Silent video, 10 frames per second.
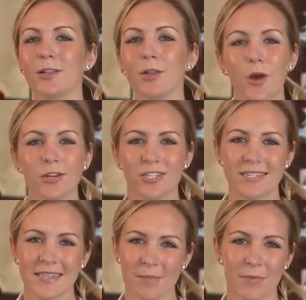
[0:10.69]
the
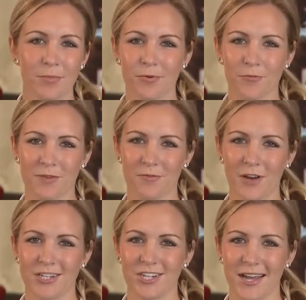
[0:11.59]
largest game
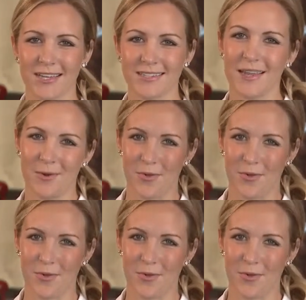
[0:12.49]
improvement franchise in